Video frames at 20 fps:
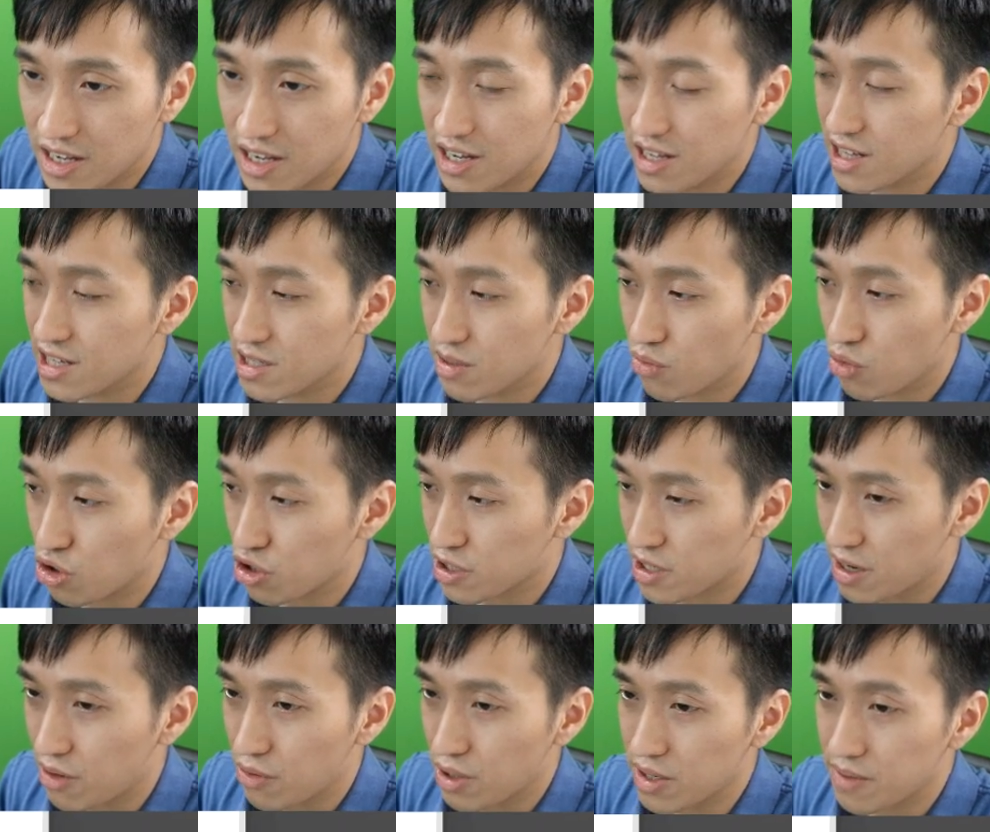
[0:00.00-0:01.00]
It doesn't work
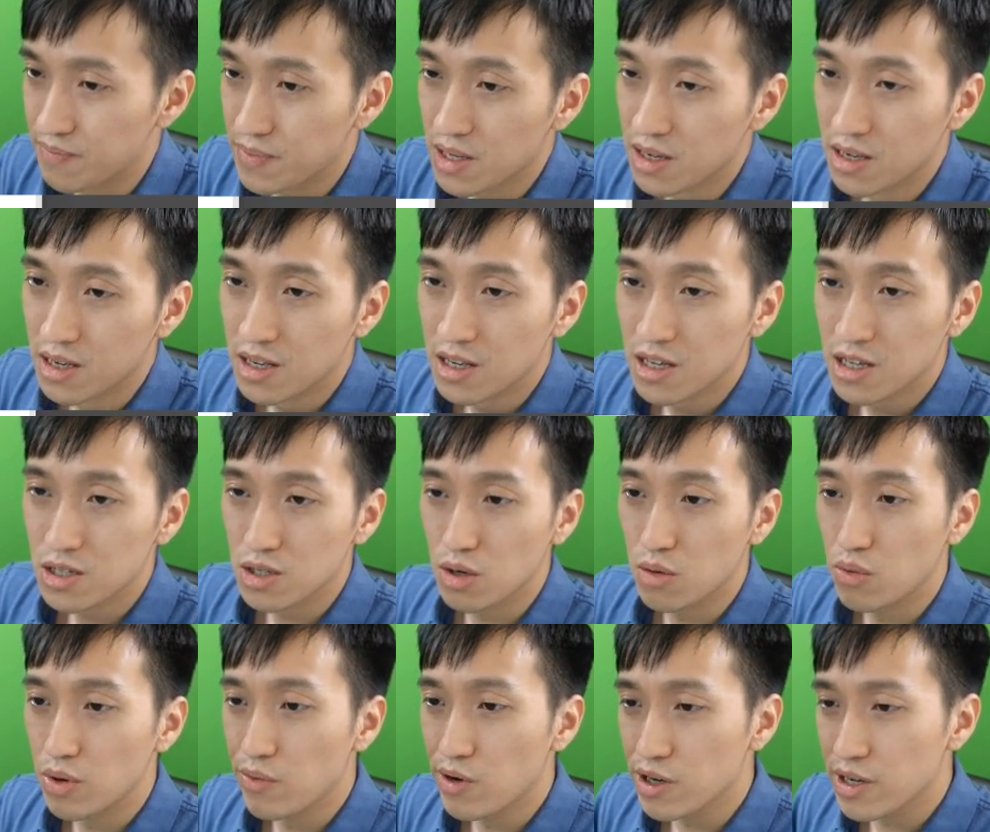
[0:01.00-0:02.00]
that way. So
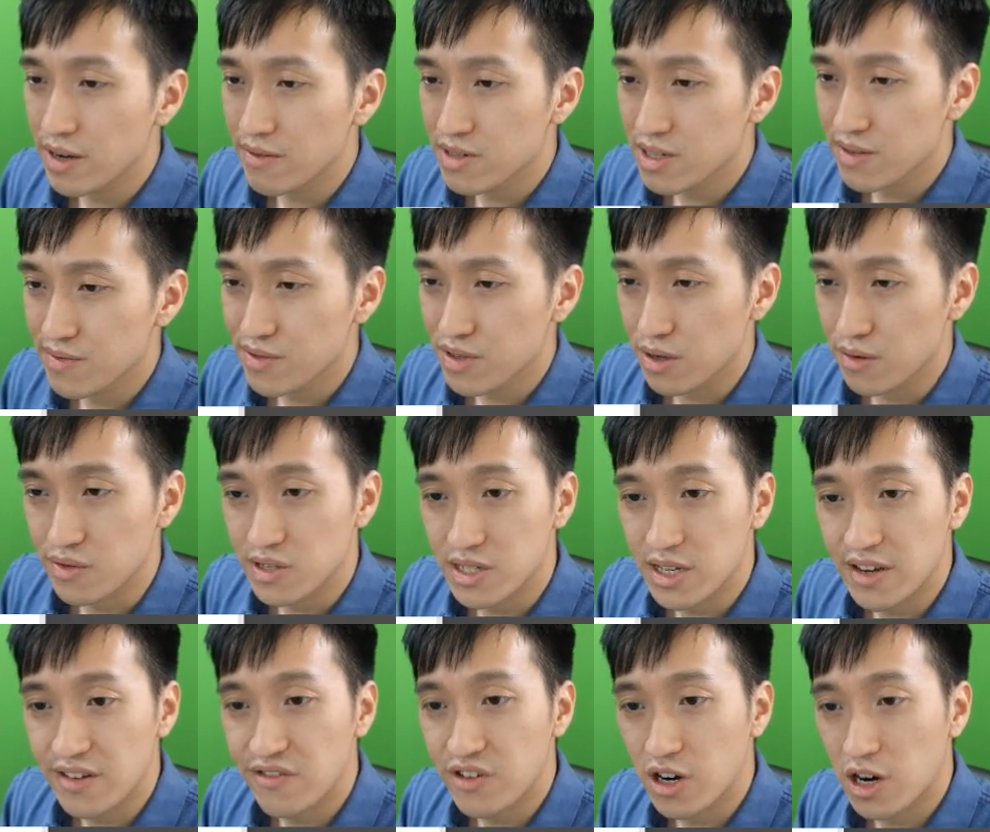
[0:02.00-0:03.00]
we want to have some sort of
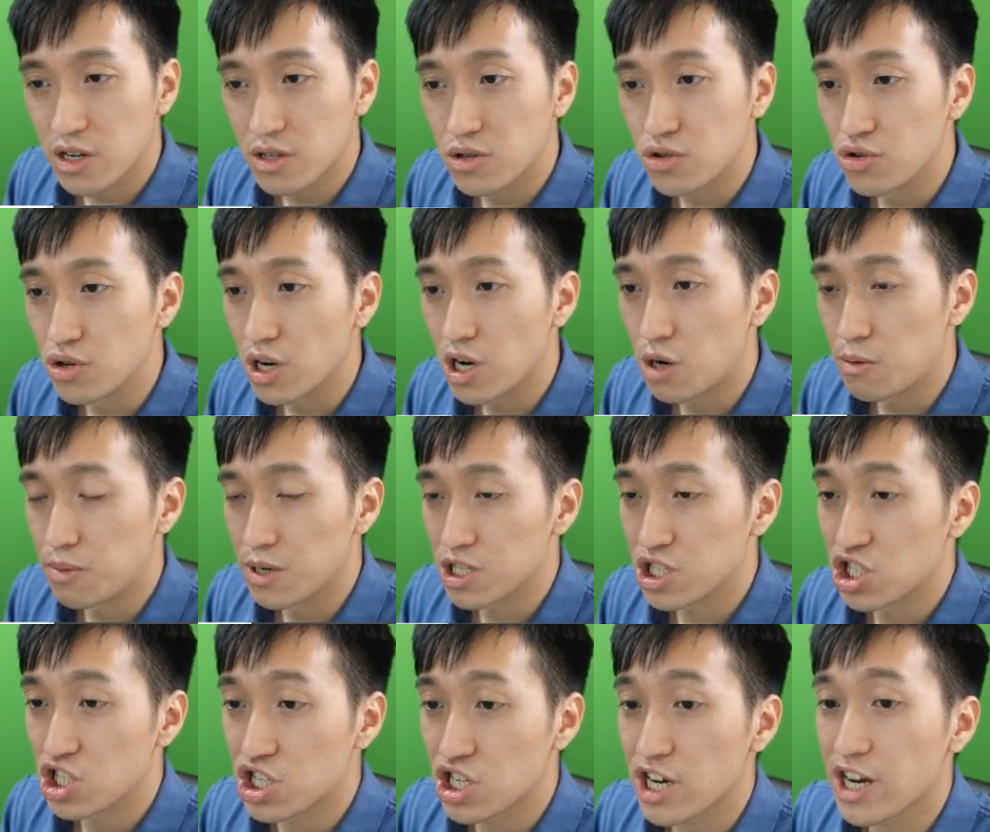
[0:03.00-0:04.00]
safeguard to help
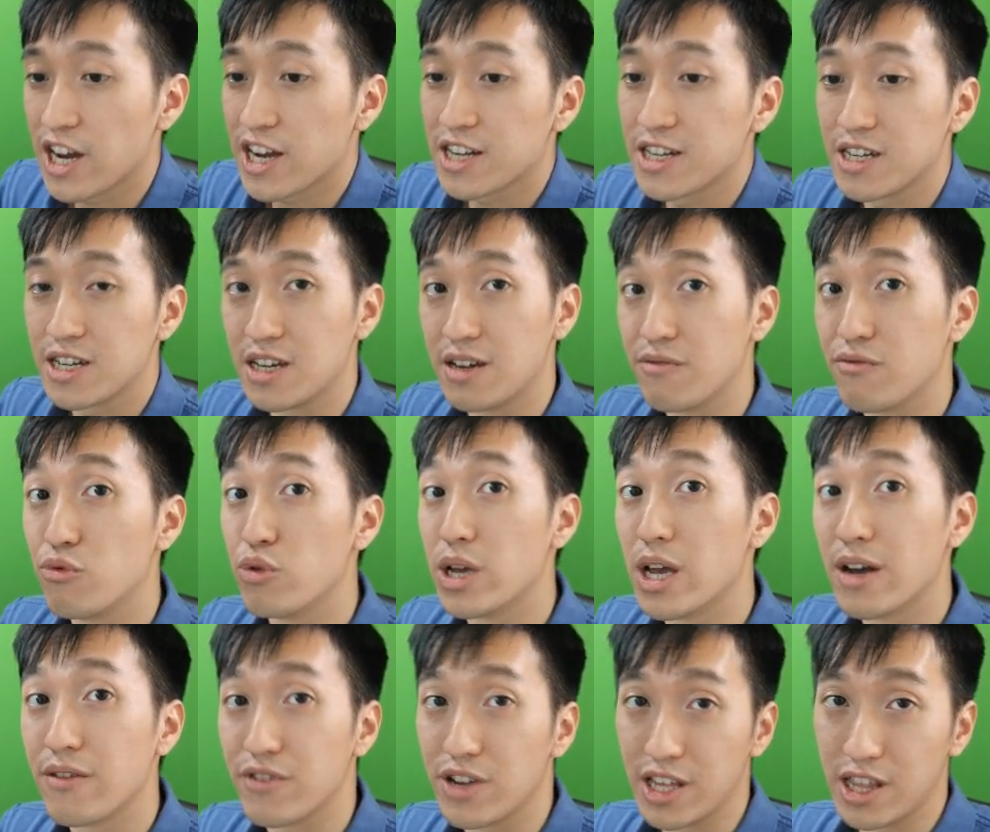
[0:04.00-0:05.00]
us check if we
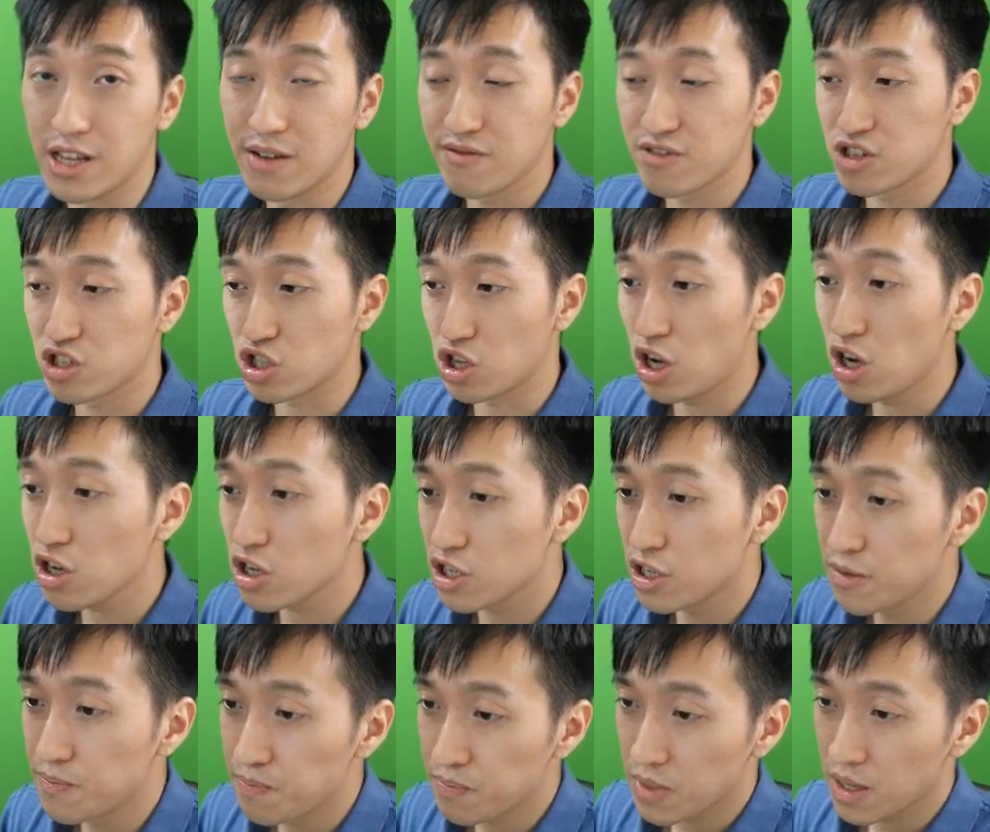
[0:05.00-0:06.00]
have enough stock